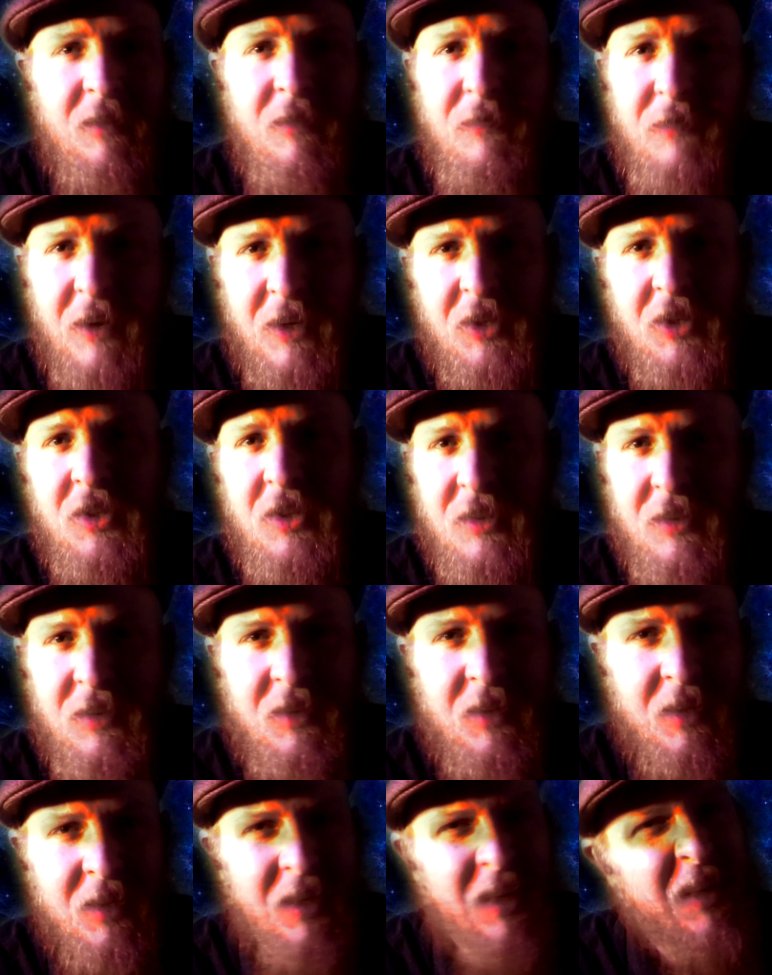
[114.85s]

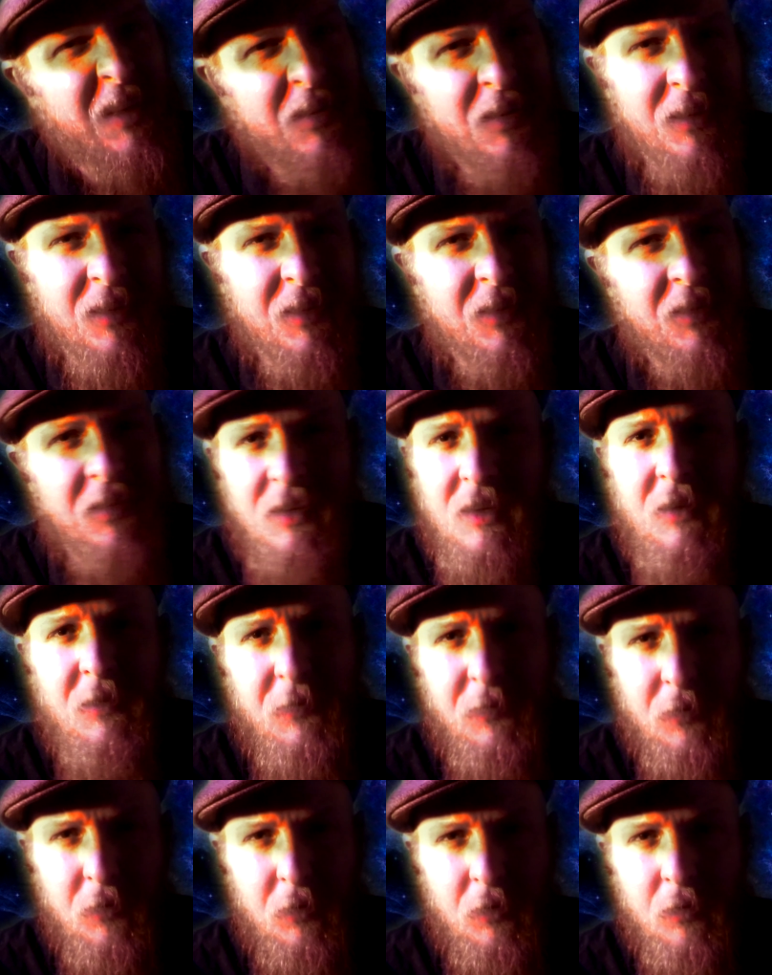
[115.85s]
fascistic, and
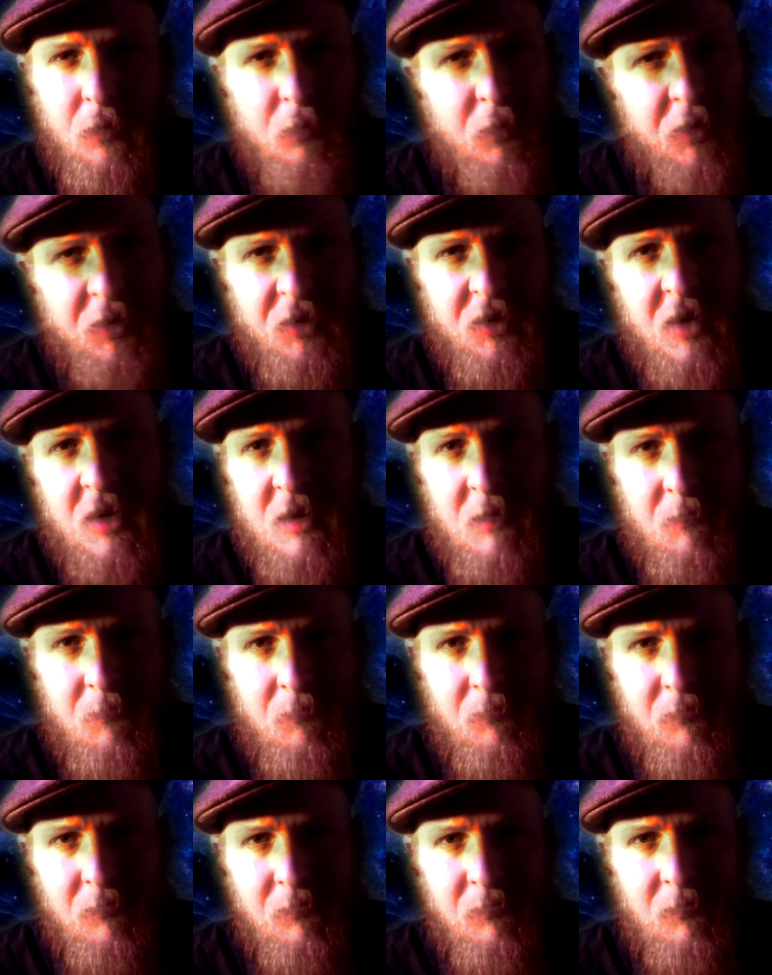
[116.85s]
deceitful
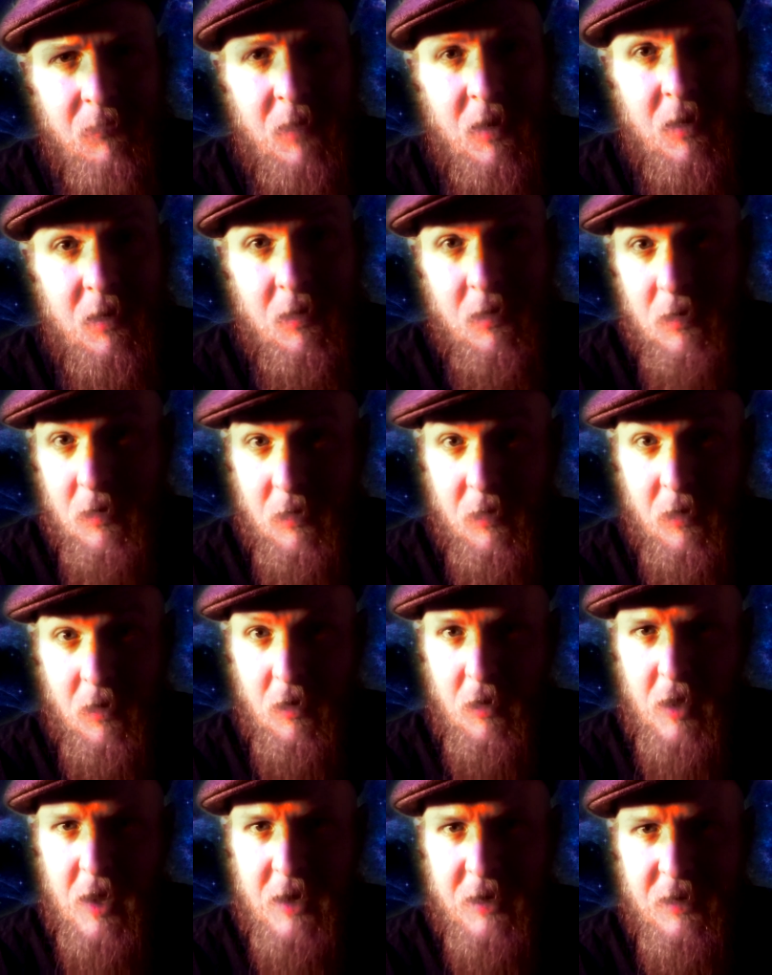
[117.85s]
regime in the
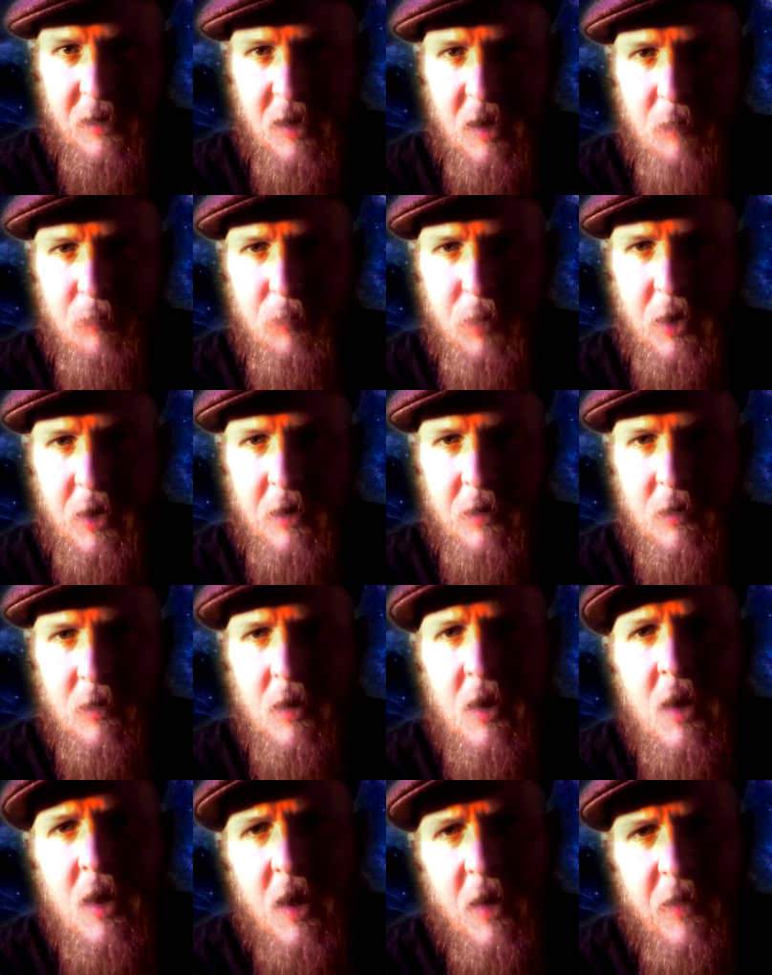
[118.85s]
Galactic Empire,
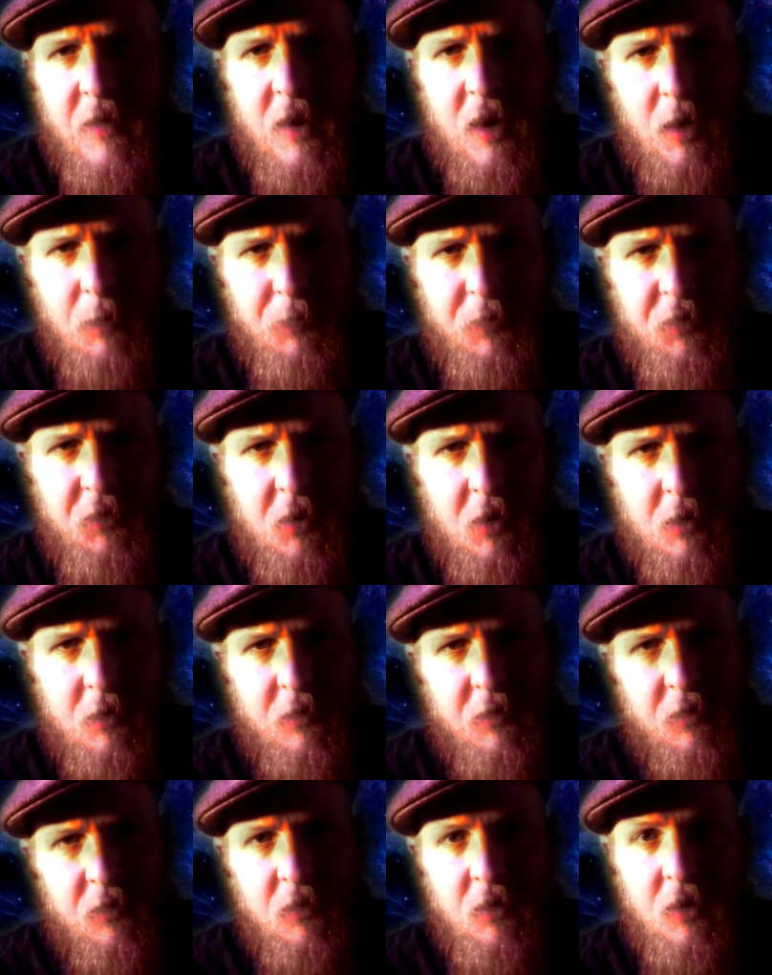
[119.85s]
and the
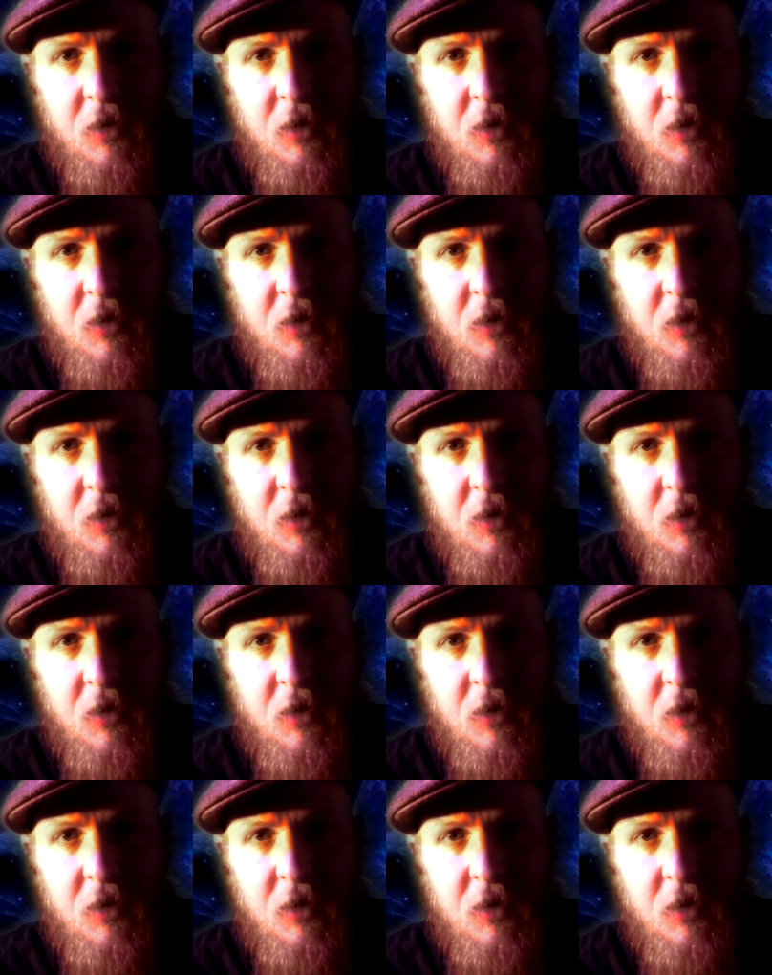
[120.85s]
upstarts, the